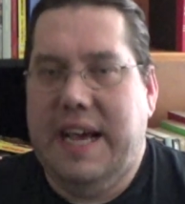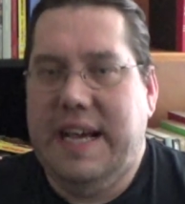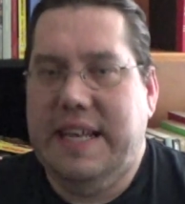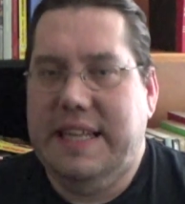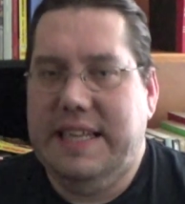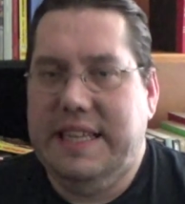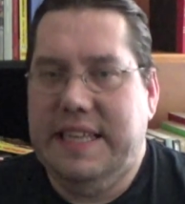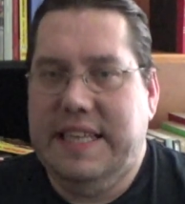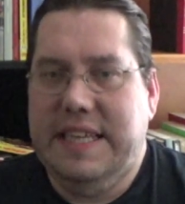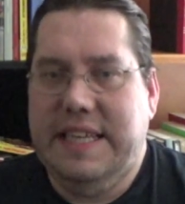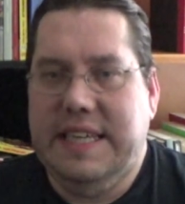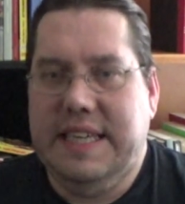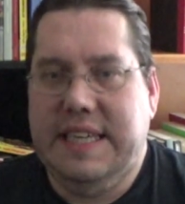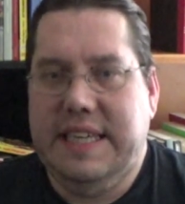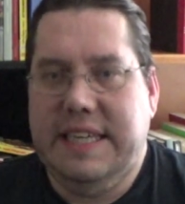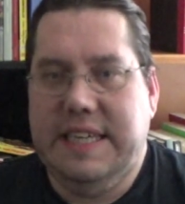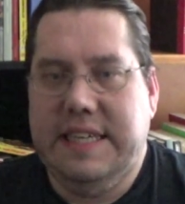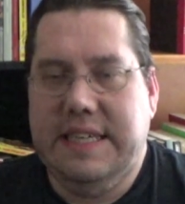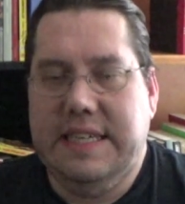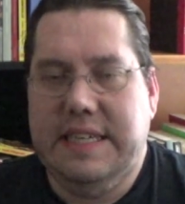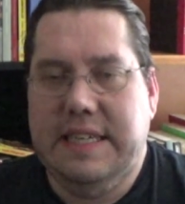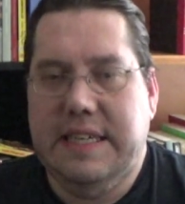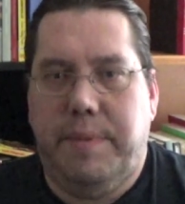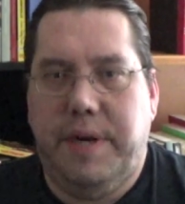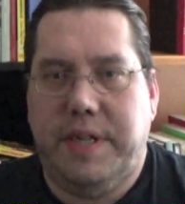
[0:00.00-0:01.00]
and
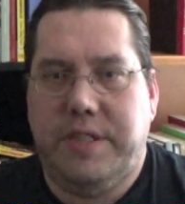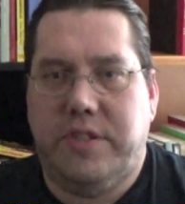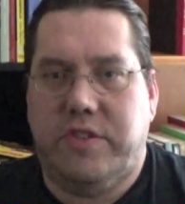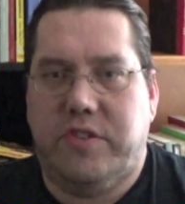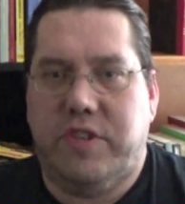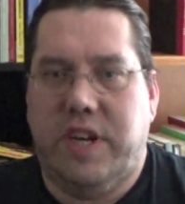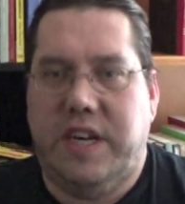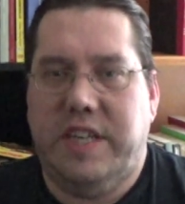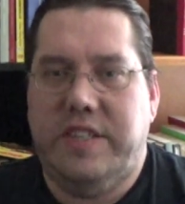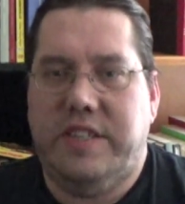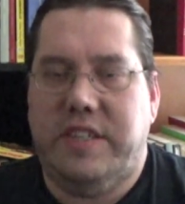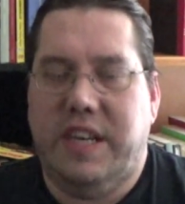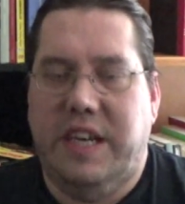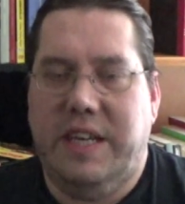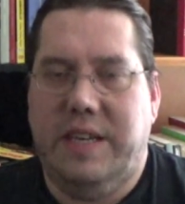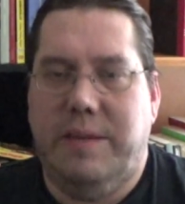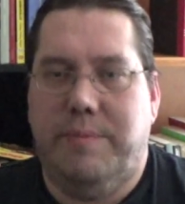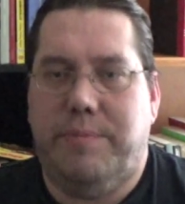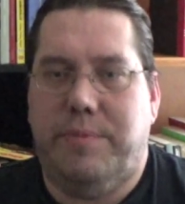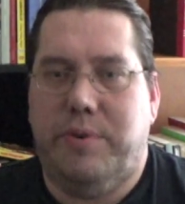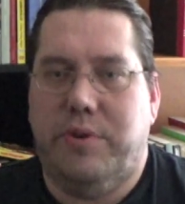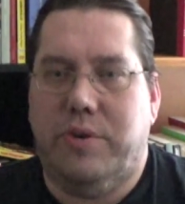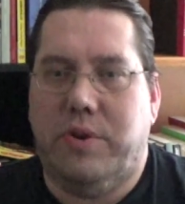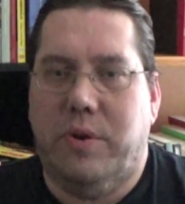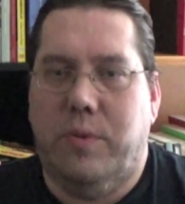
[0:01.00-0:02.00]
the Best
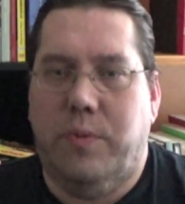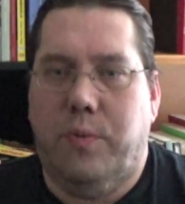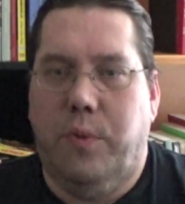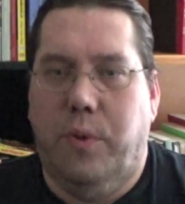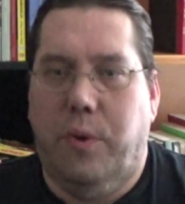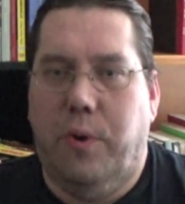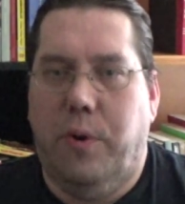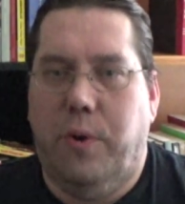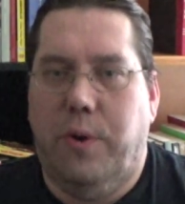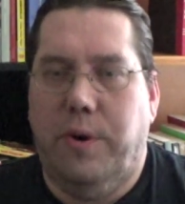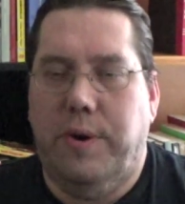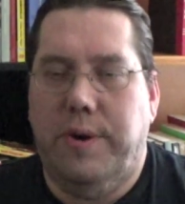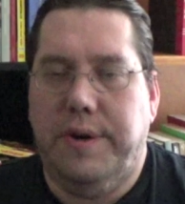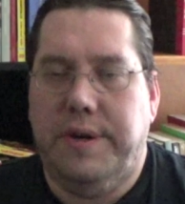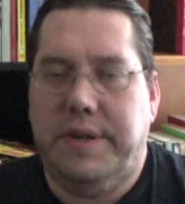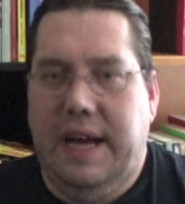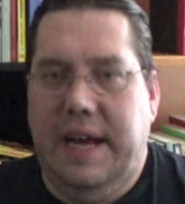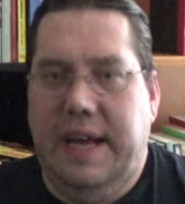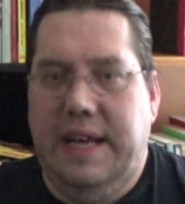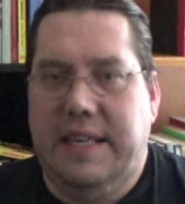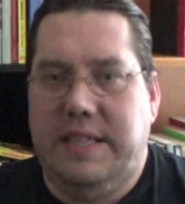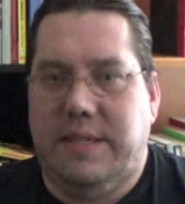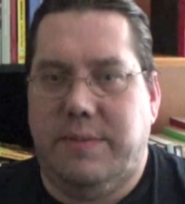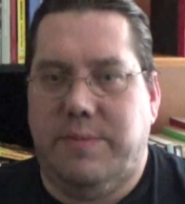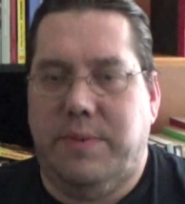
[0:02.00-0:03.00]
Translated Book Award
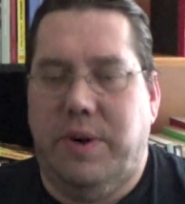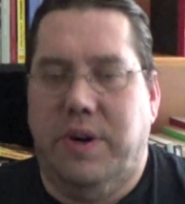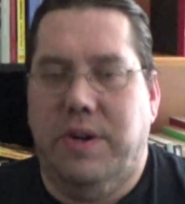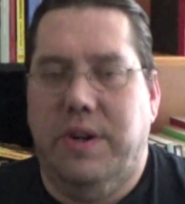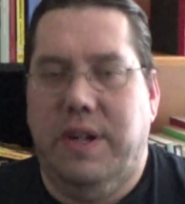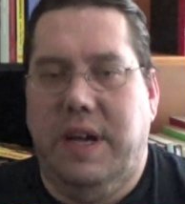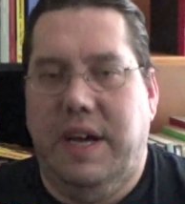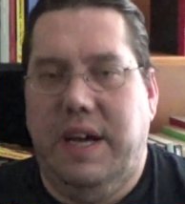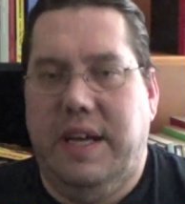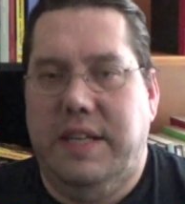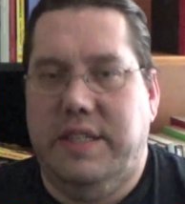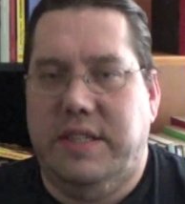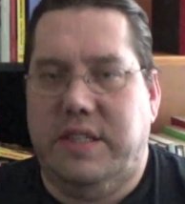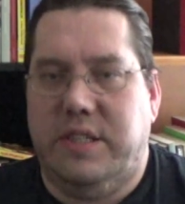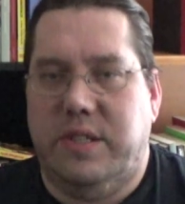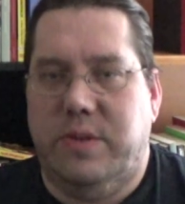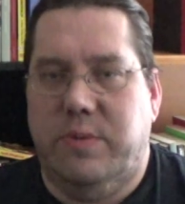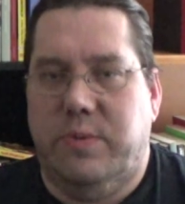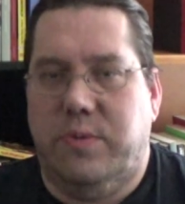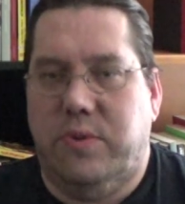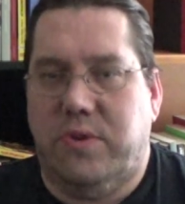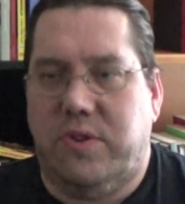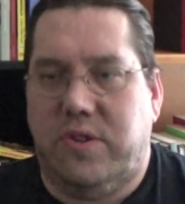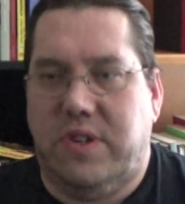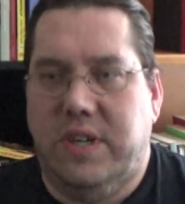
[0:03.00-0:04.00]
as well as the
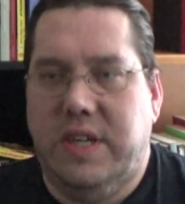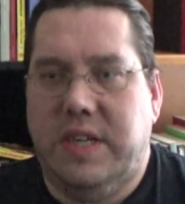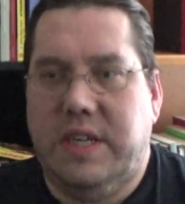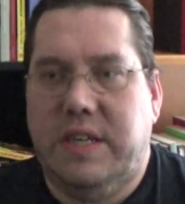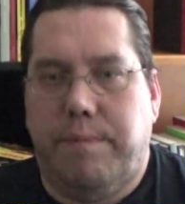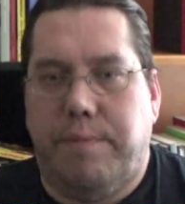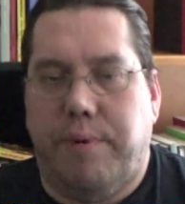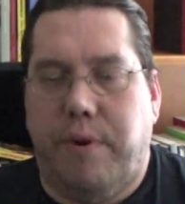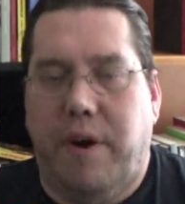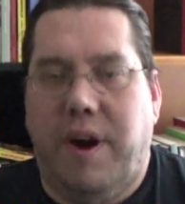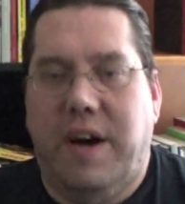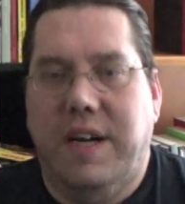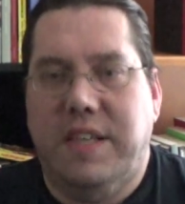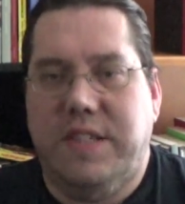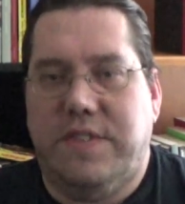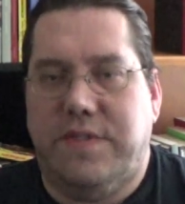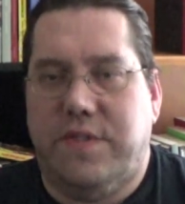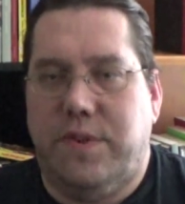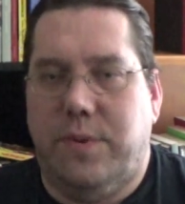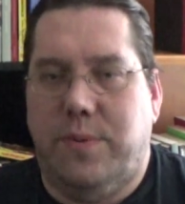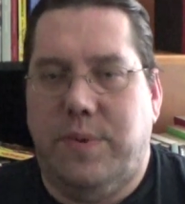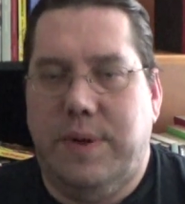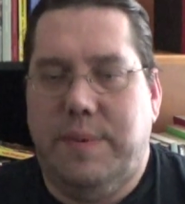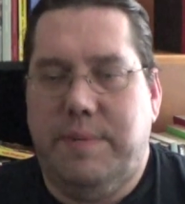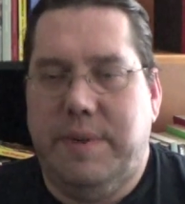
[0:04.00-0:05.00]
Warwick Prize prize
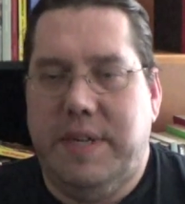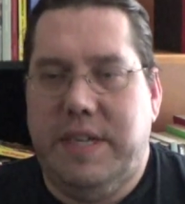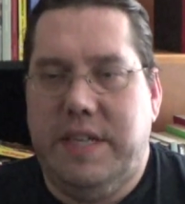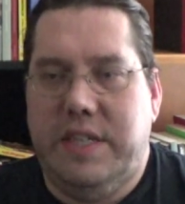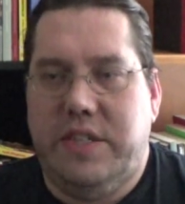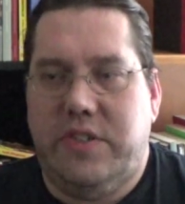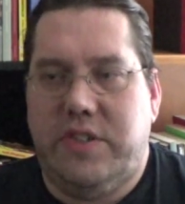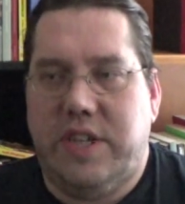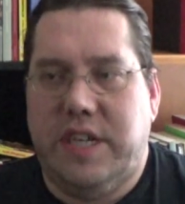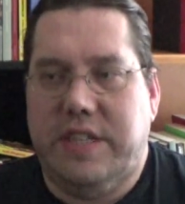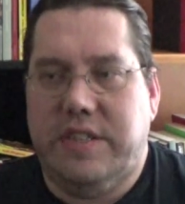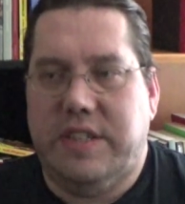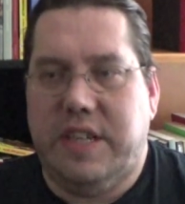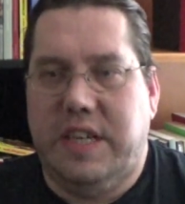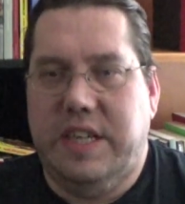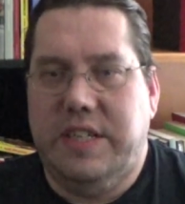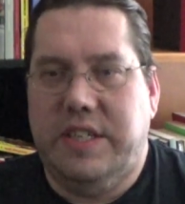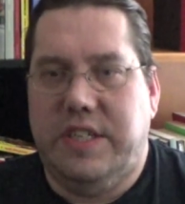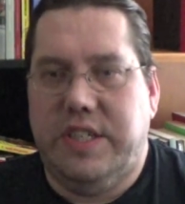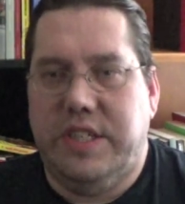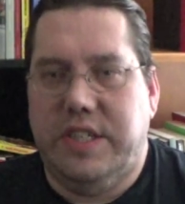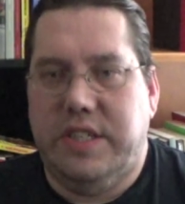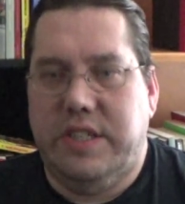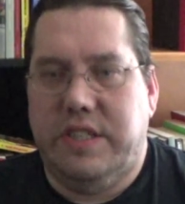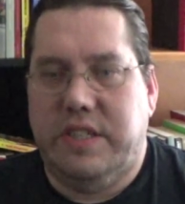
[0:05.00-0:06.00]
for women in
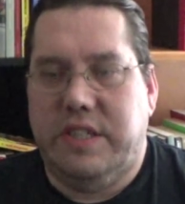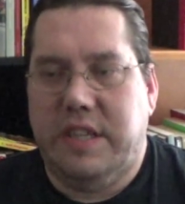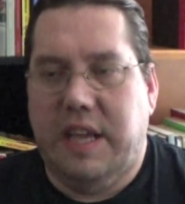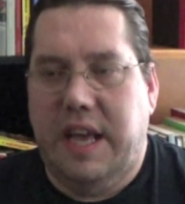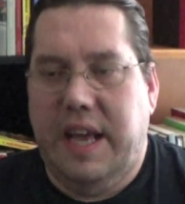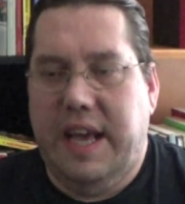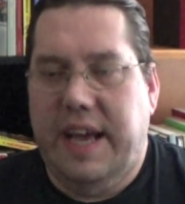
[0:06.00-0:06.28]
translations.